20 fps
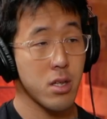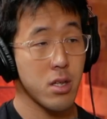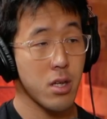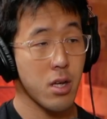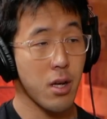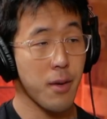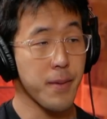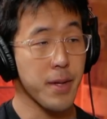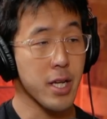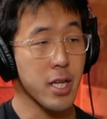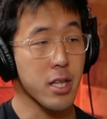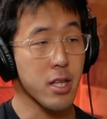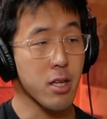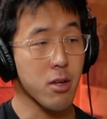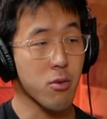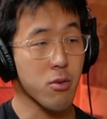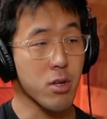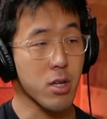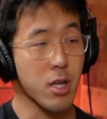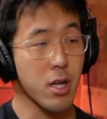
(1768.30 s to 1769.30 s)
I mean, I
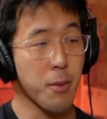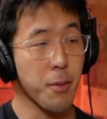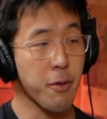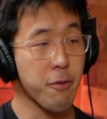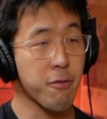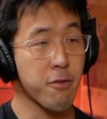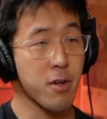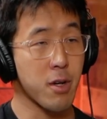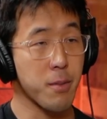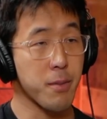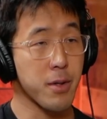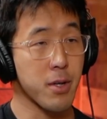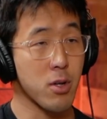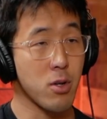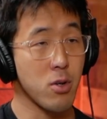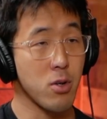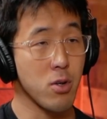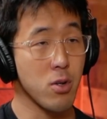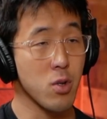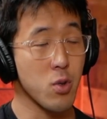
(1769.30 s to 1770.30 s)
think we're coming from an
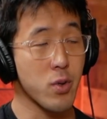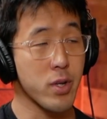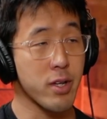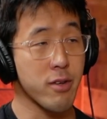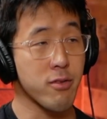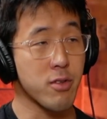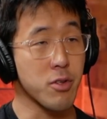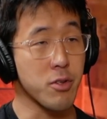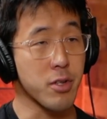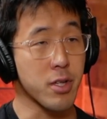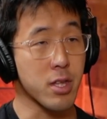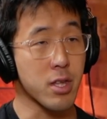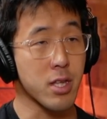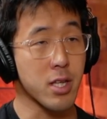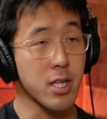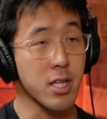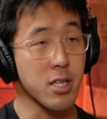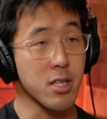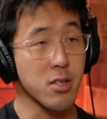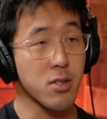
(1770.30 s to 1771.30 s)
old way of doing
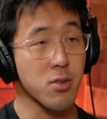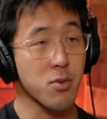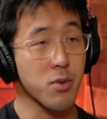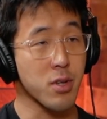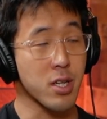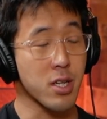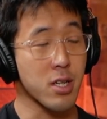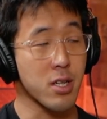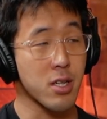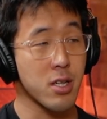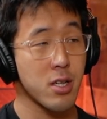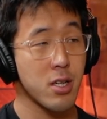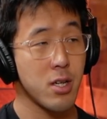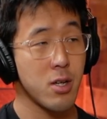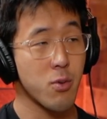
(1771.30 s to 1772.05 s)
things where